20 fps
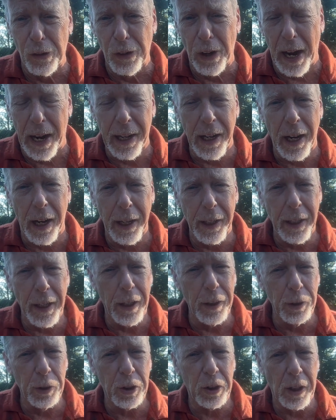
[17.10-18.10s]
I
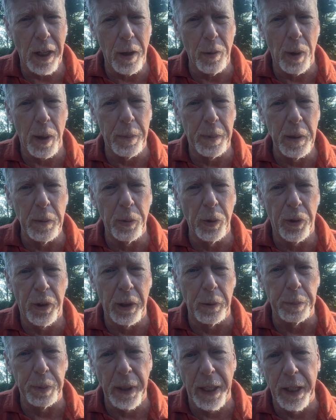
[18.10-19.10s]
understand why people
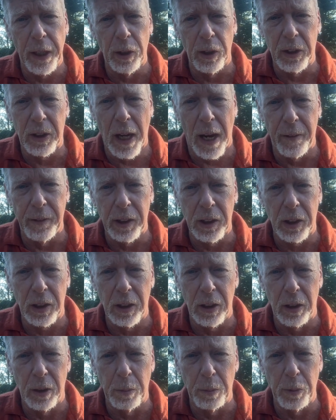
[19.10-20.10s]
think Plato is
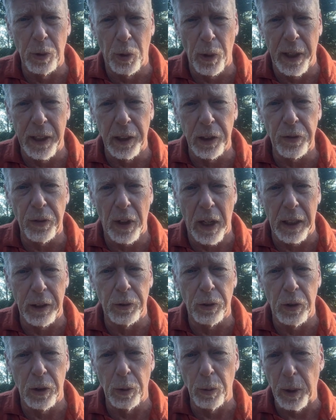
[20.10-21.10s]
obviously the greatest
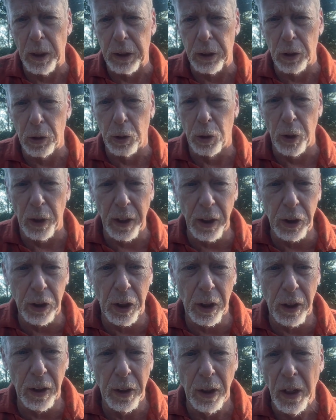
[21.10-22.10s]
philosopher in the Western
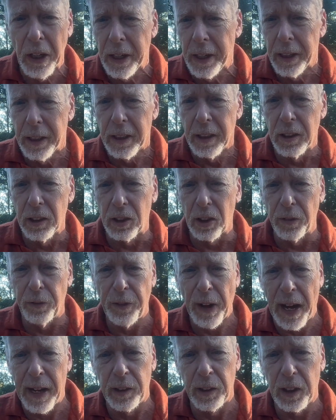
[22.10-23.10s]
tradition. He's the
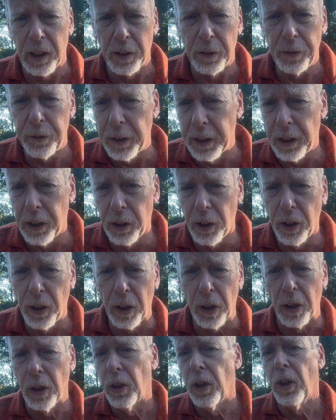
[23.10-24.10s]
founding
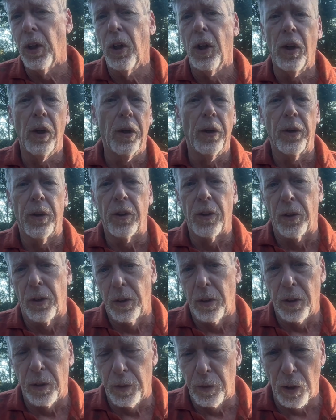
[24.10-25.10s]
figure.
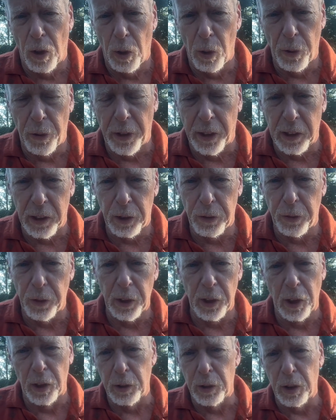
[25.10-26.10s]
The whole thing is
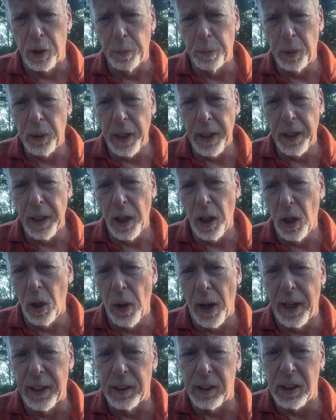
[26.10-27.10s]
footnotes to Plato.
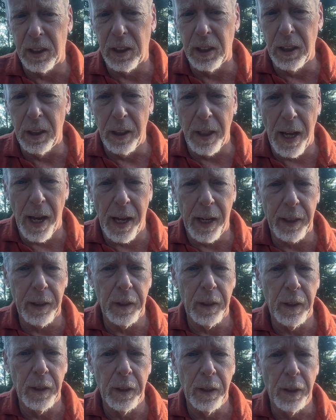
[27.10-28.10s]
I see that.
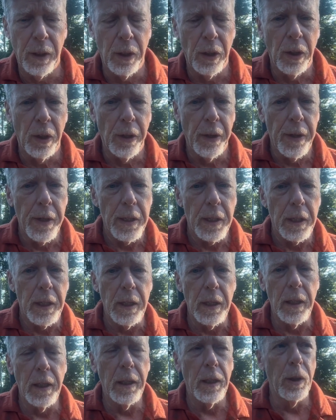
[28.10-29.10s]

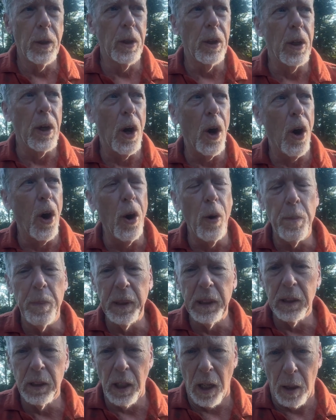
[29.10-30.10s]
He
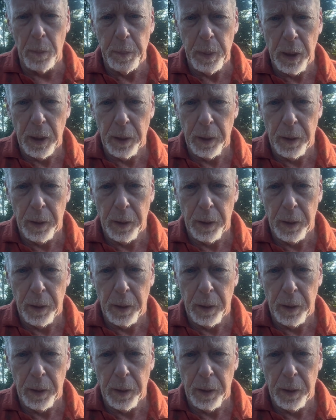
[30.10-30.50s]
opened up,